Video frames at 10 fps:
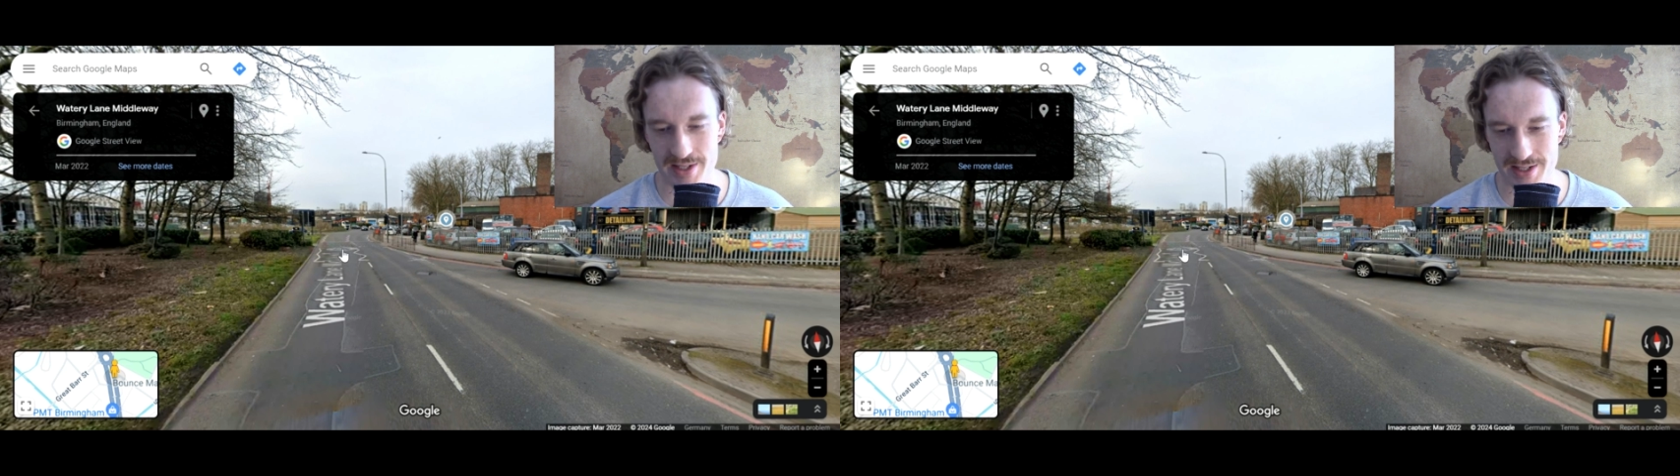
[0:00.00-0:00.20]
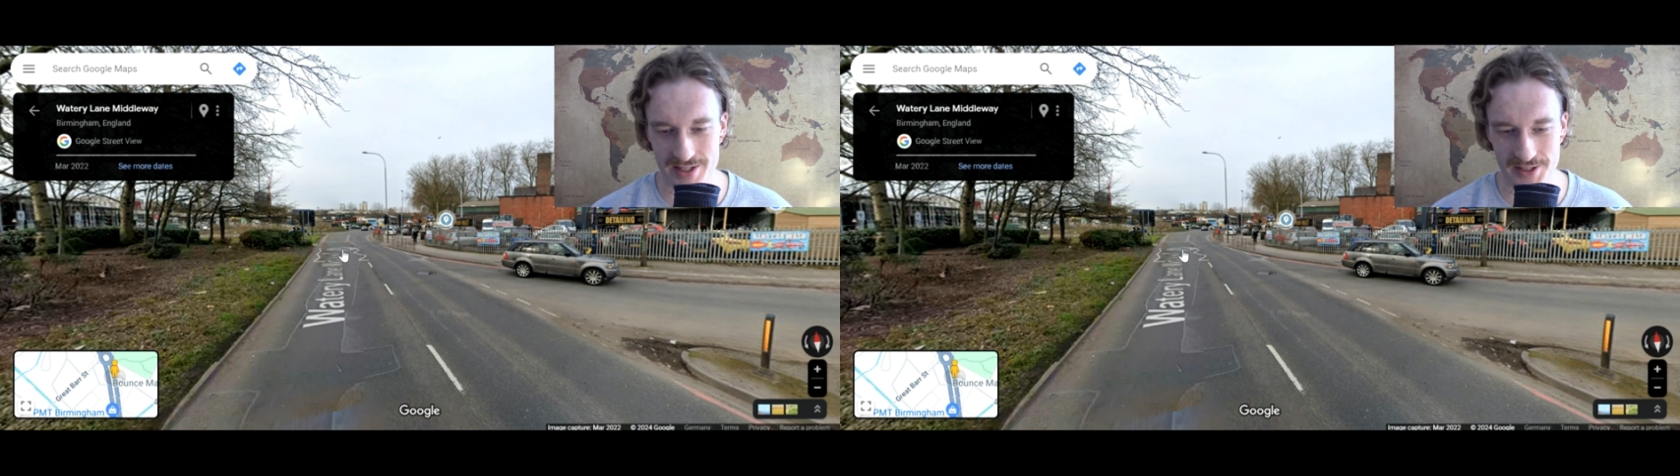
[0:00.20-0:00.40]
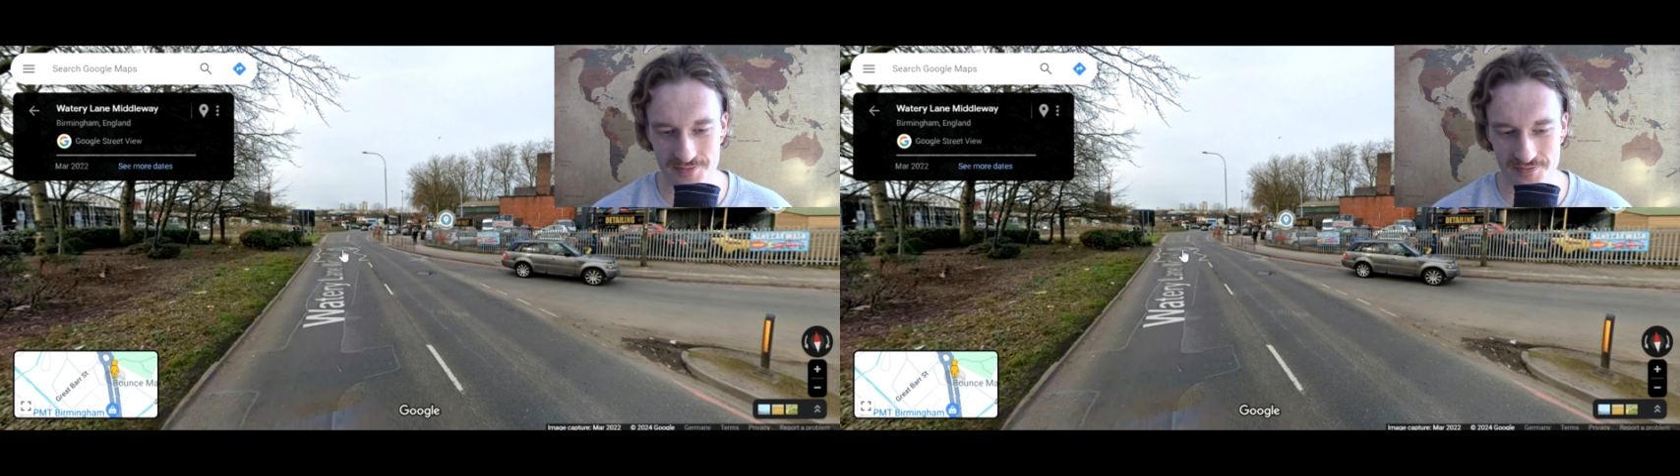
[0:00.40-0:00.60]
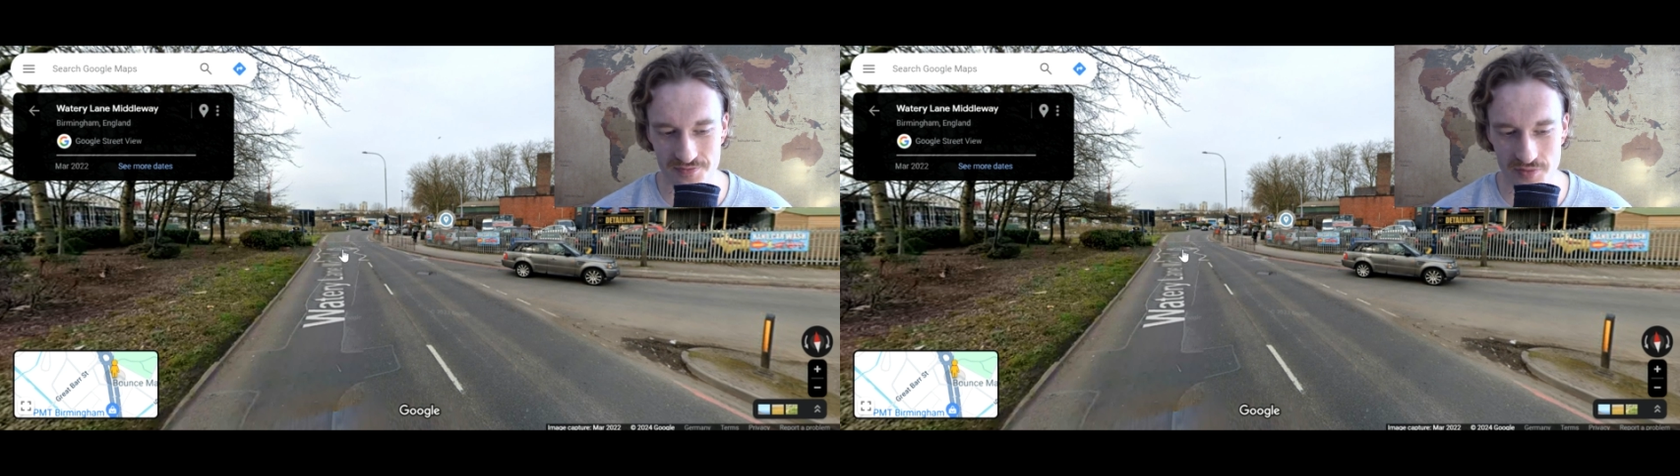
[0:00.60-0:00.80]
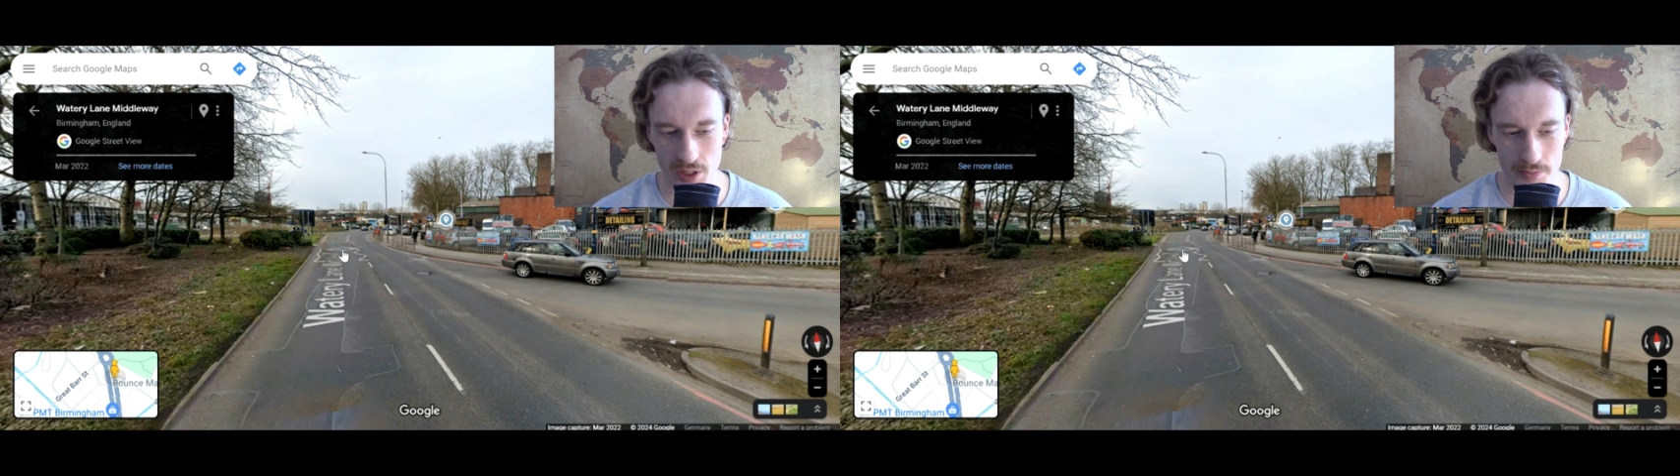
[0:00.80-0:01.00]

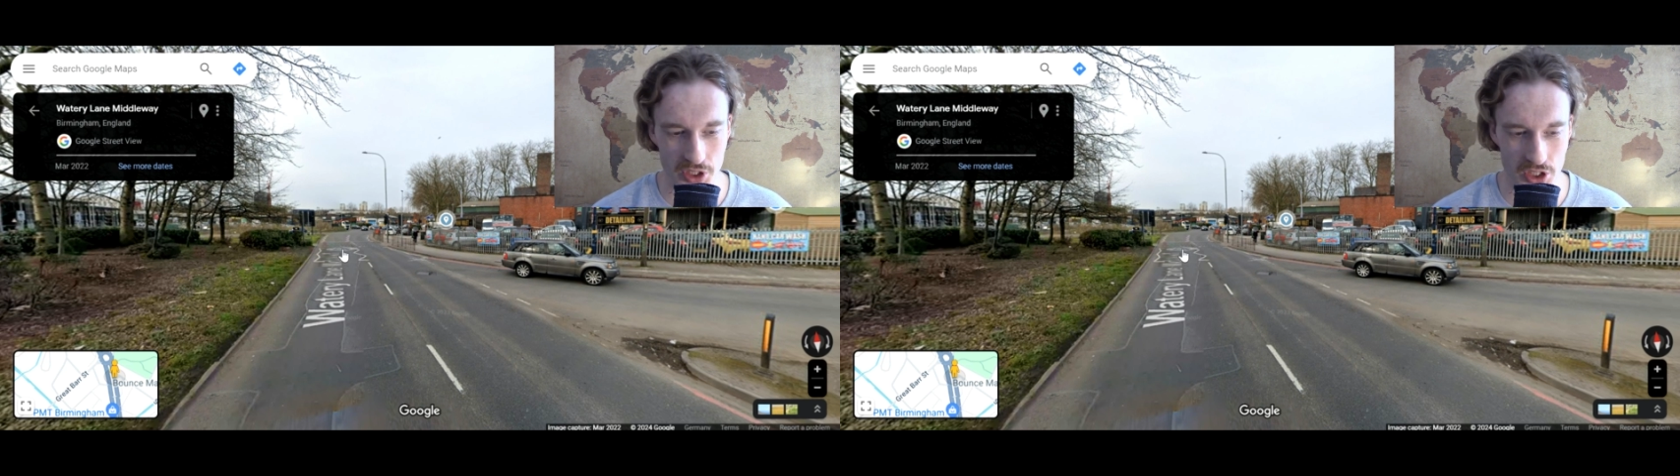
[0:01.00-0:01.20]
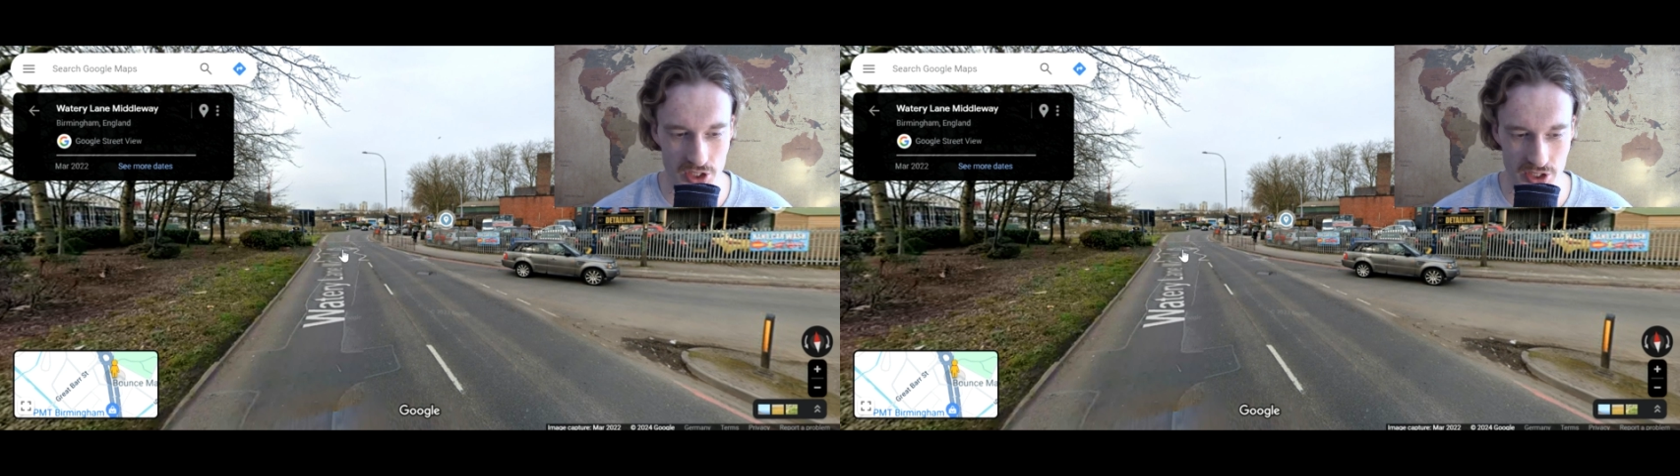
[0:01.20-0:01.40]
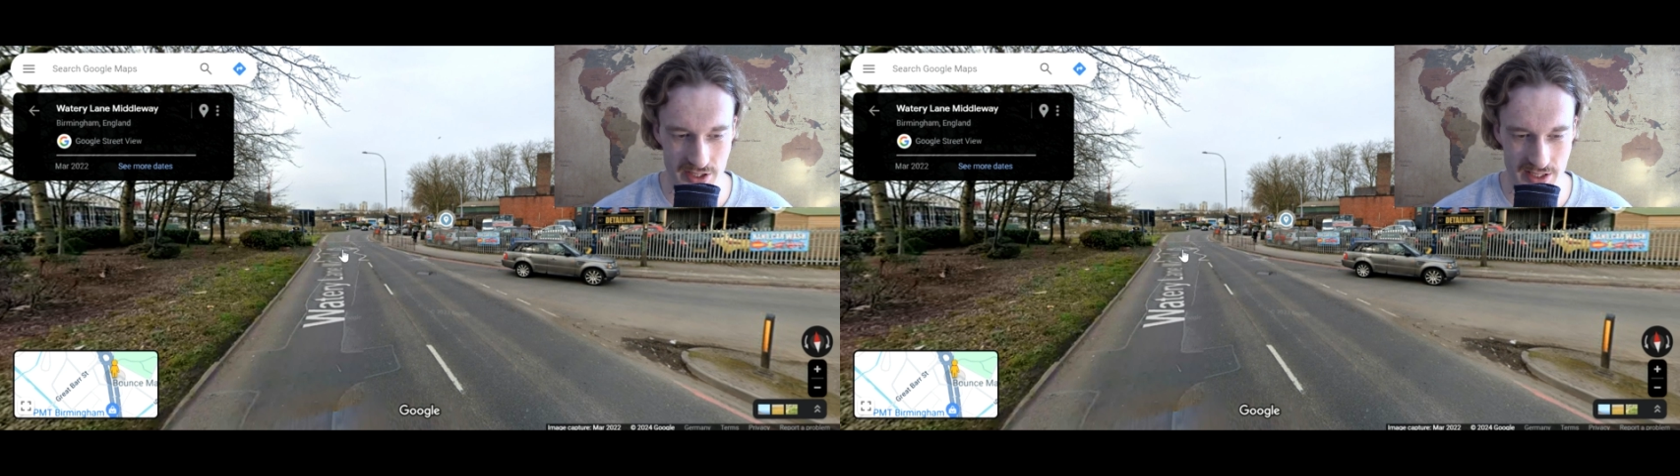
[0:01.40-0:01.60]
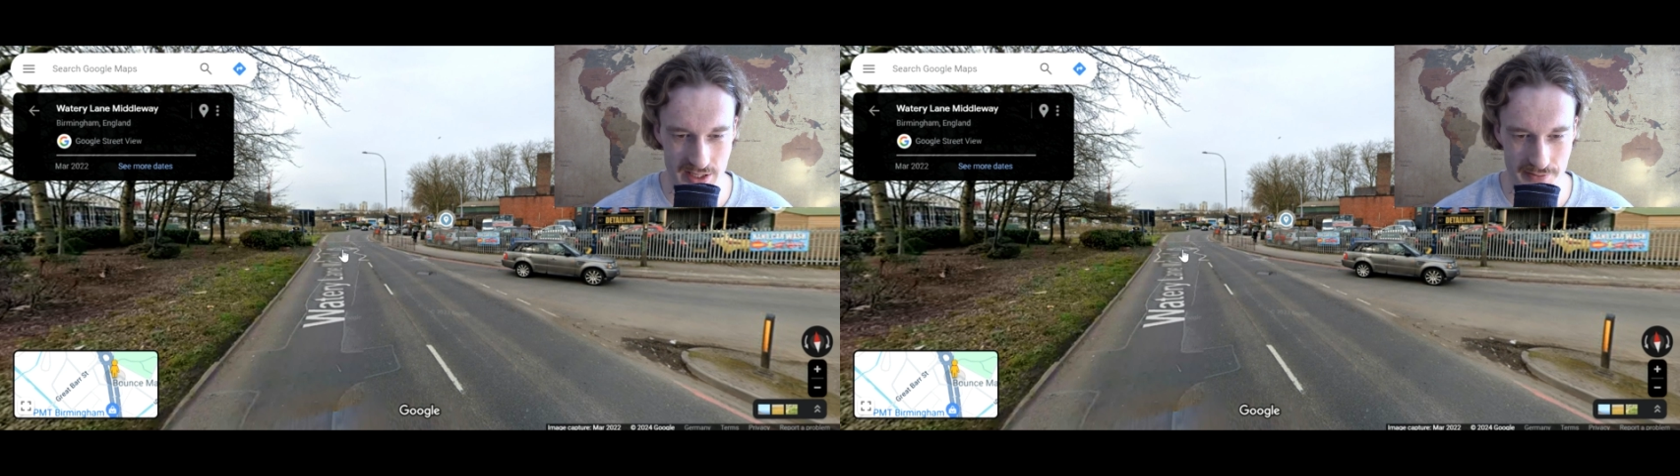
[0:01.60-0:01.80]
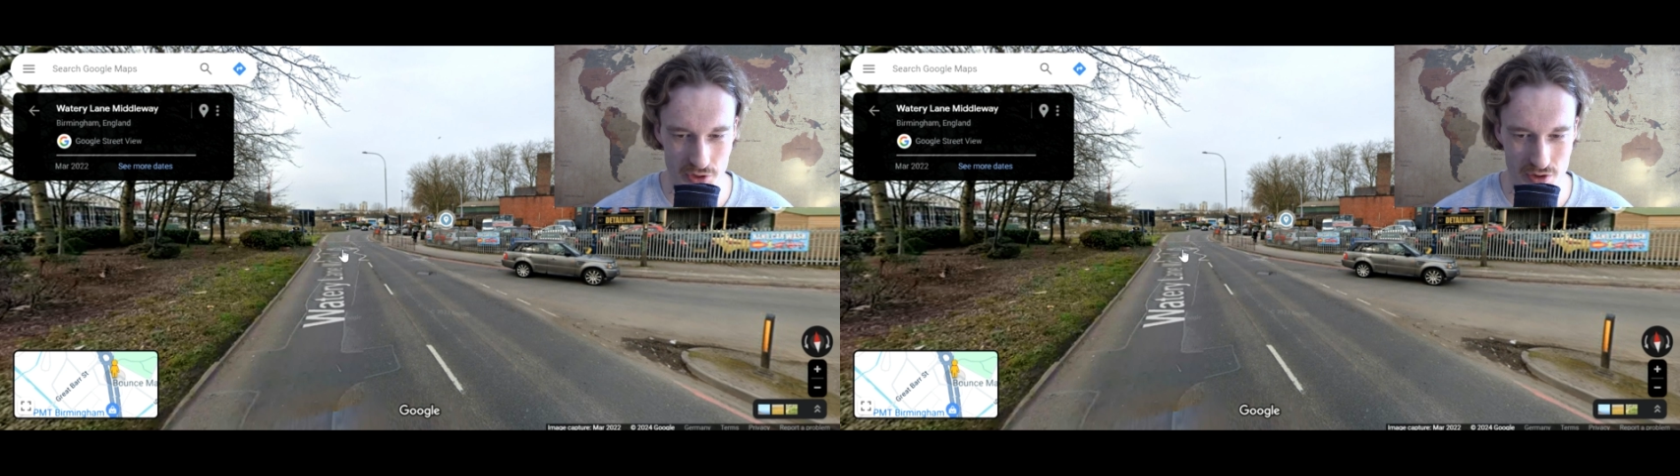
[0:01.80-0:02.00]
Because
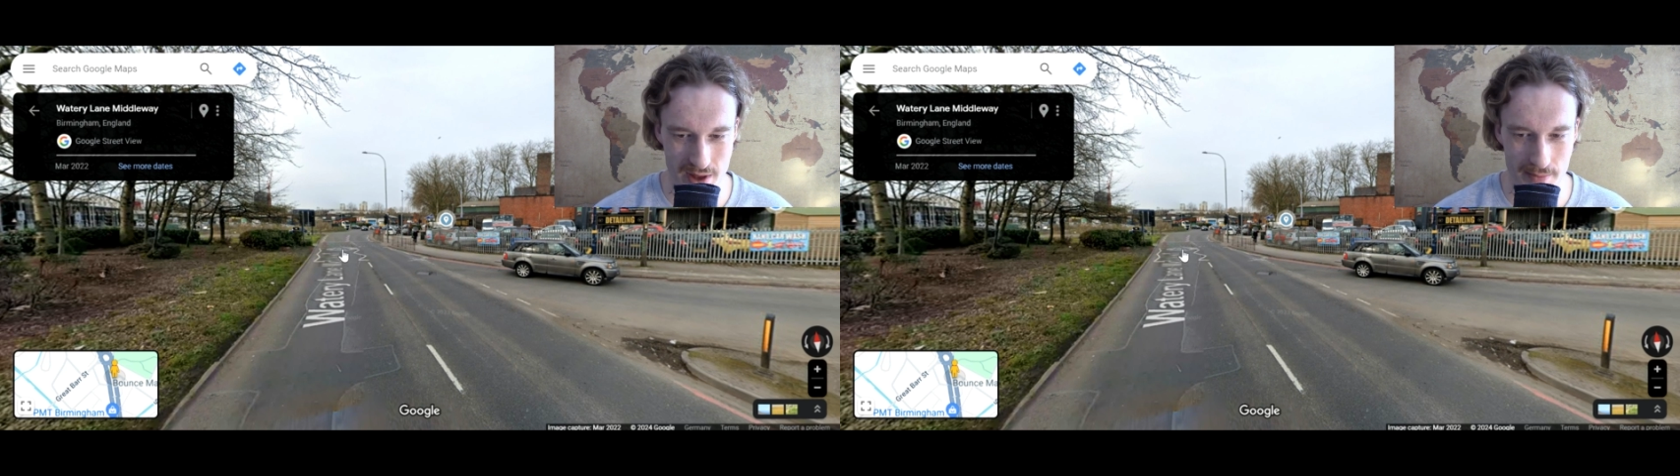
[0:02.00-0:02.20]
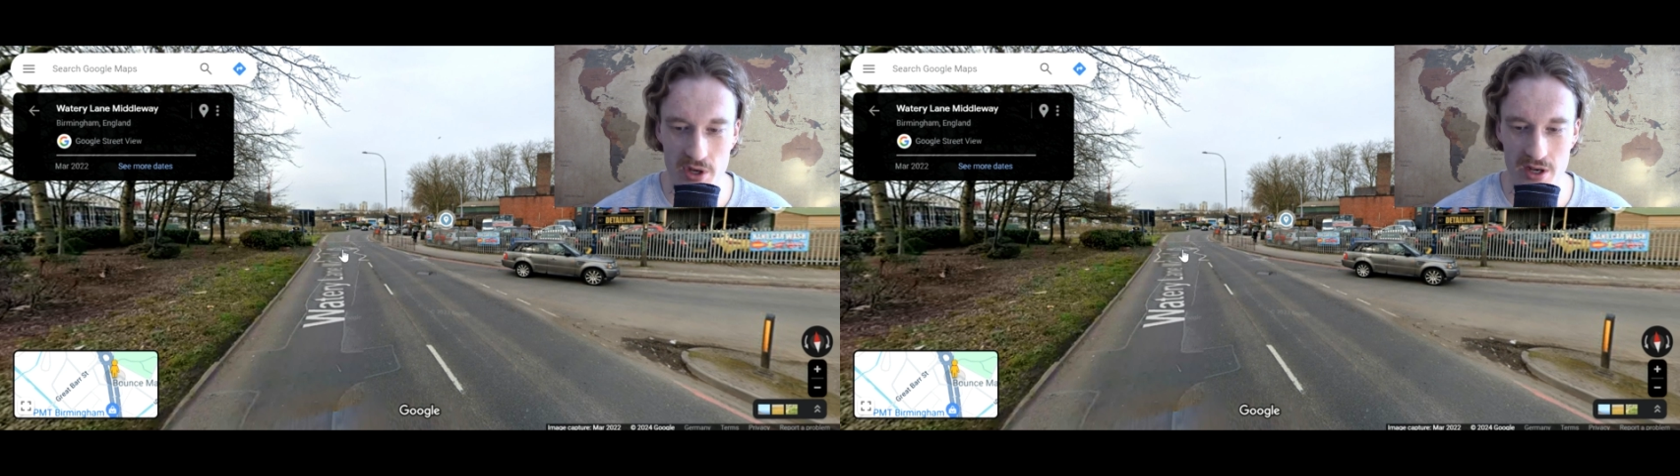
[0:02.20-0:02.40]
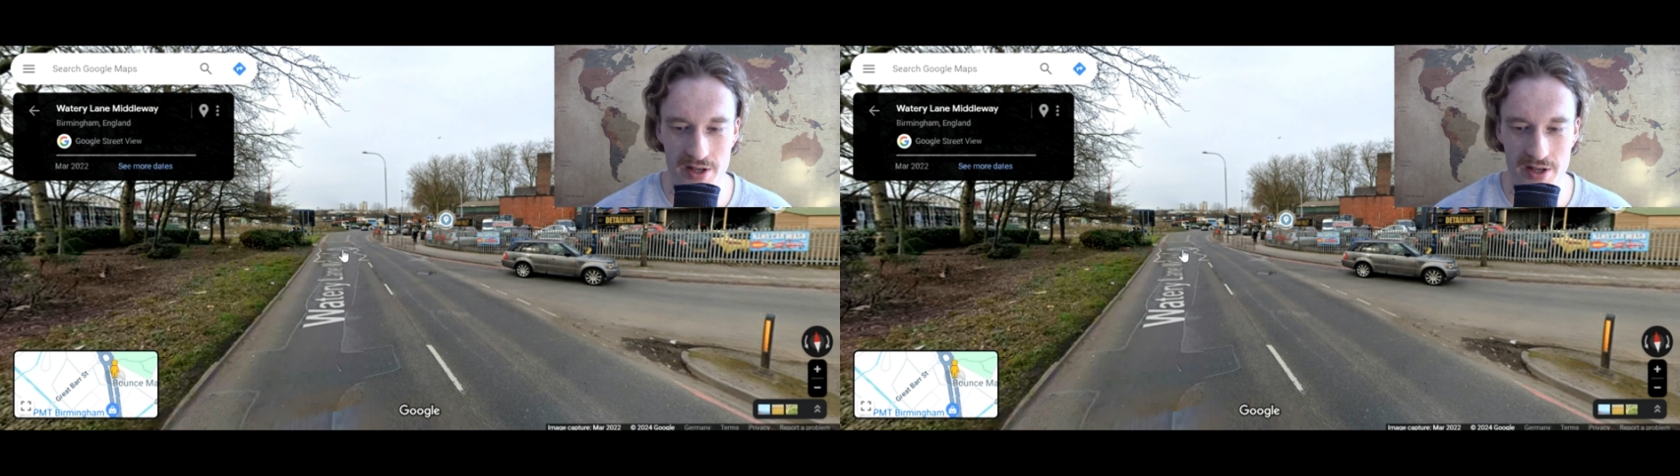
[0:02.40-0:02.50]
if you remember